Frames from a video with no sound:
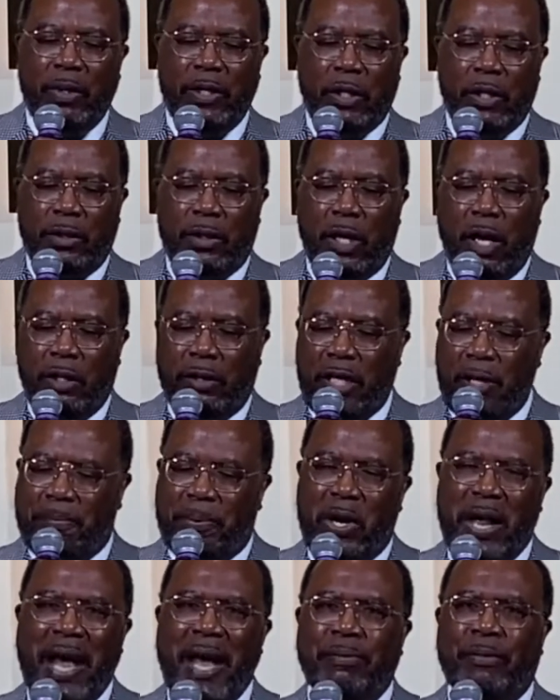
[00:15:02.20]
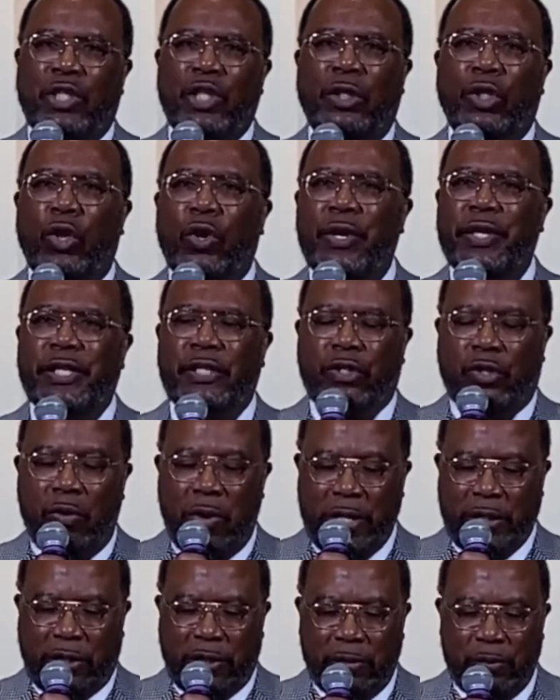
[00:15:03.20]
with the thought that perhaps the Lord is
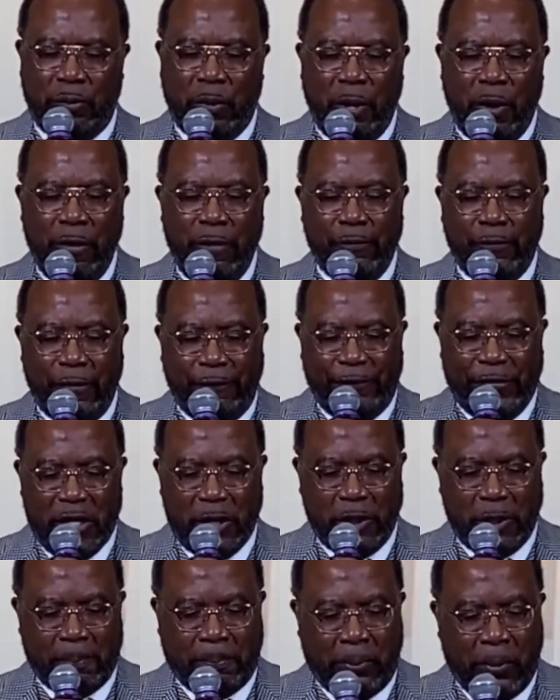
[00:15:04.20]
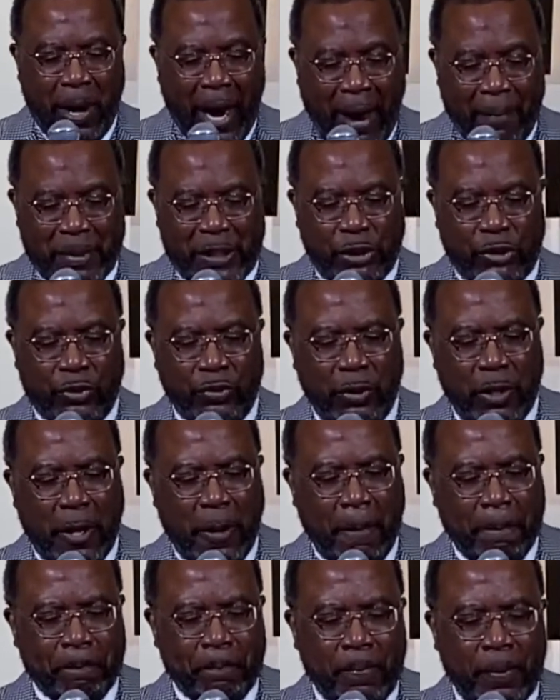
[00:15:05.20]
going to fulfill the promise through
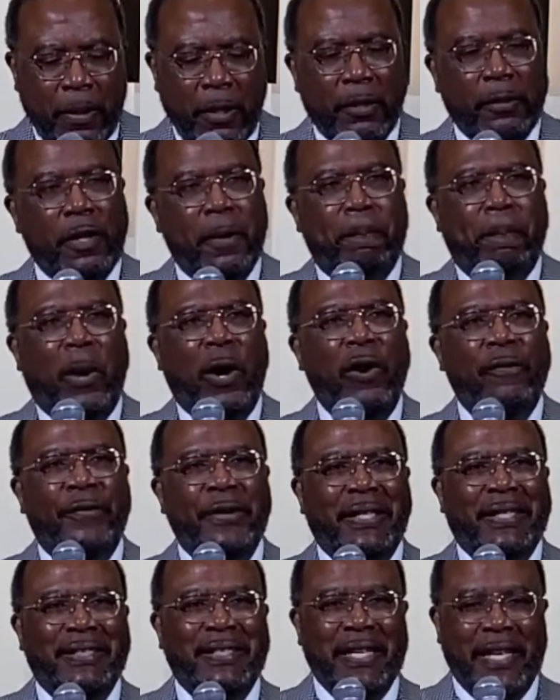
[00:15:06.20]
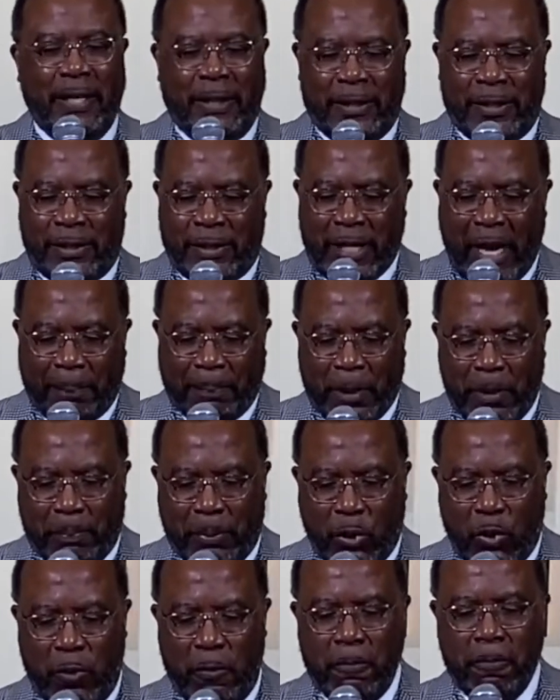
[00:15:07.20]
a, the perfectly
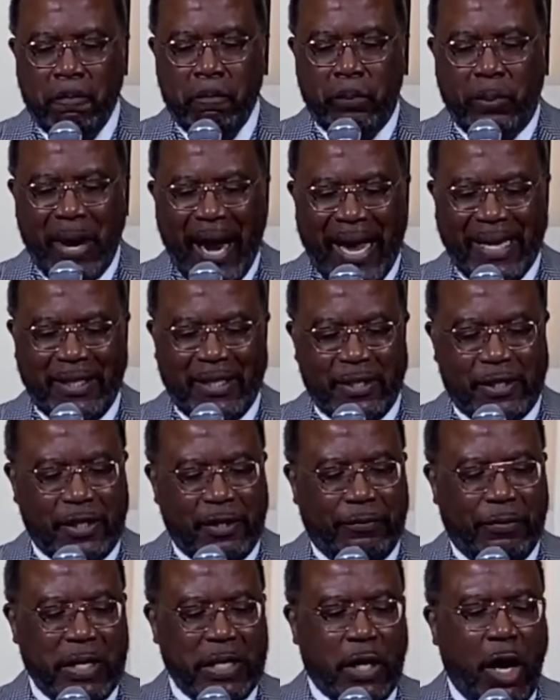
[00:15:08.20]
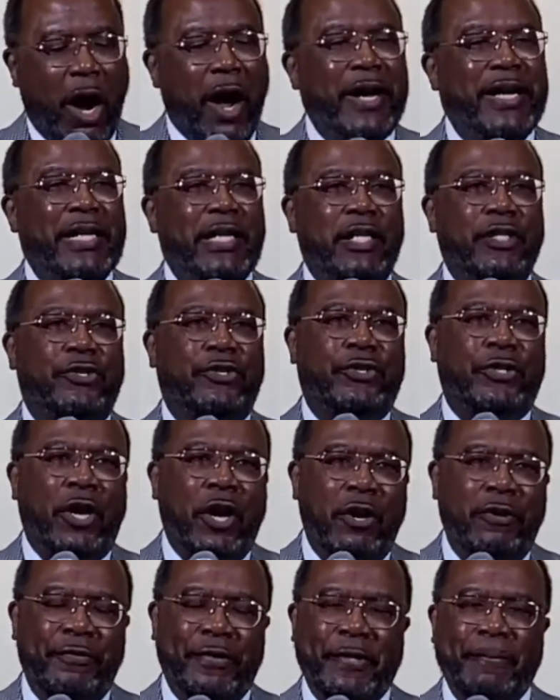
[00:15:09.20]
acceptable practice of regarding a
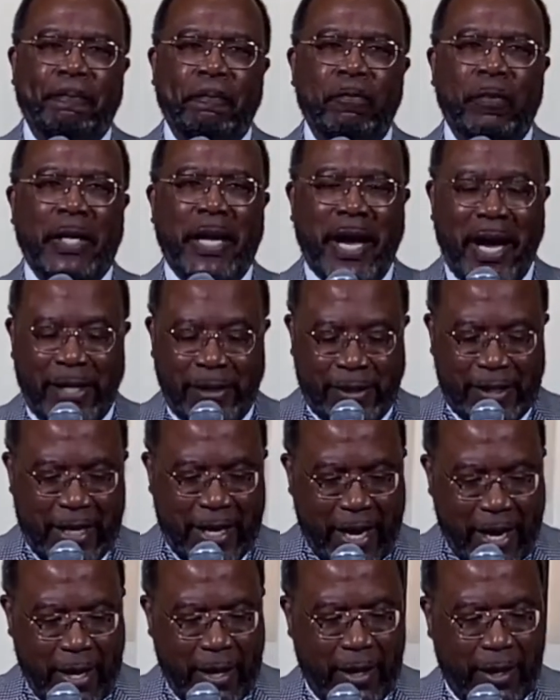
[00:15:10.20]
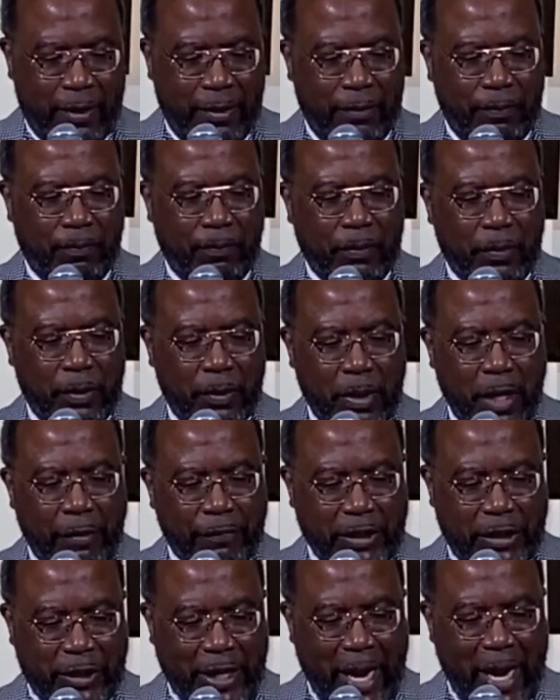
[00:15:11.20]
servant as the heir of
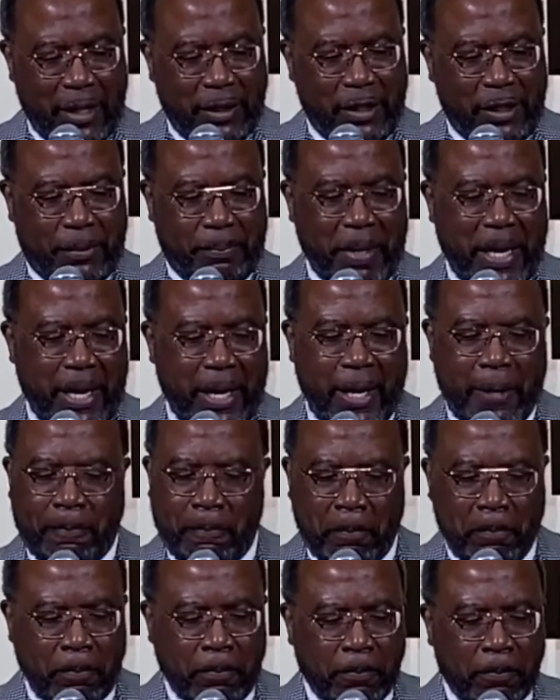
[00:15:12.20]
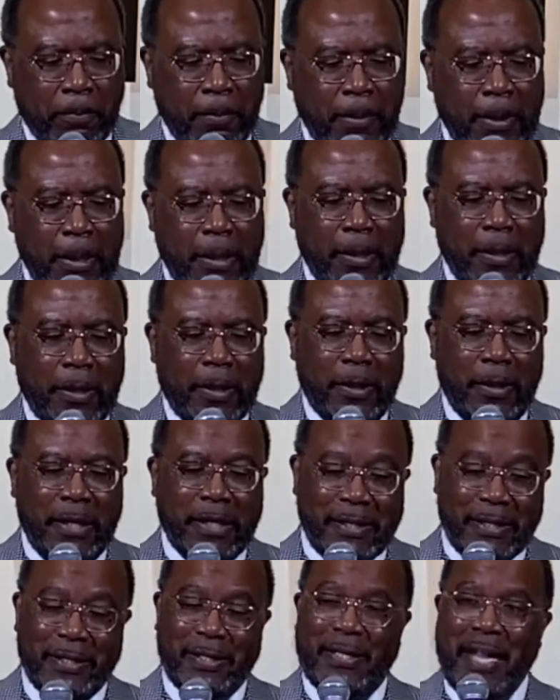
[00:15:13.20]
a childless man. Uh-huh.
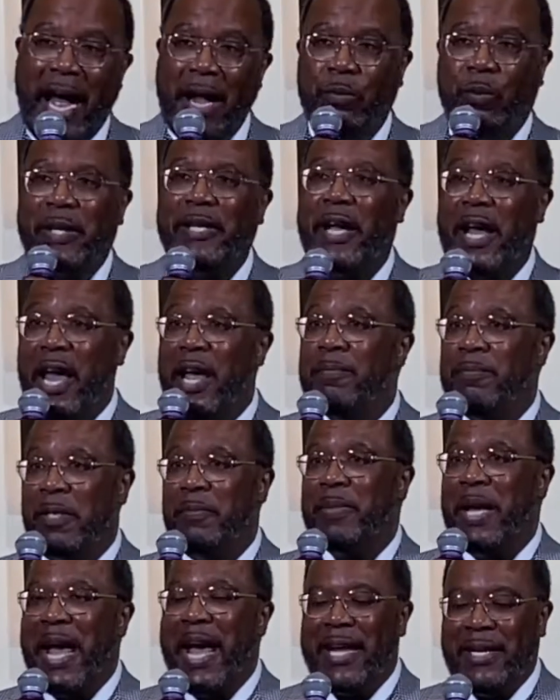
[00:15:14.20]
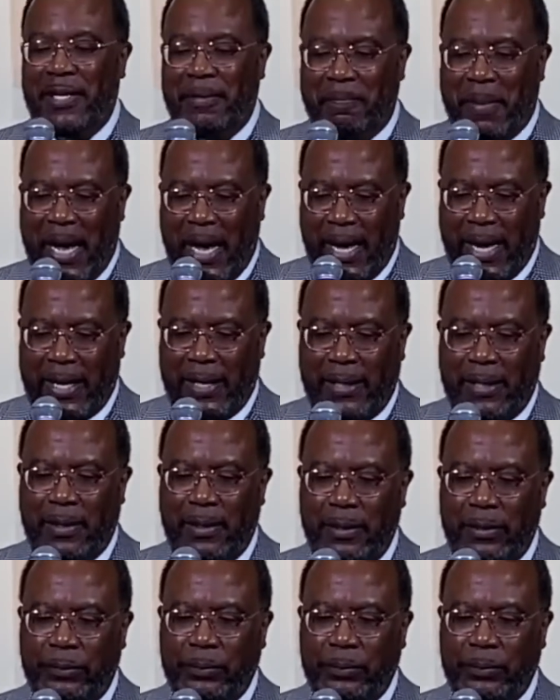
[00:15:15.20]
This is not what Abram had in mind.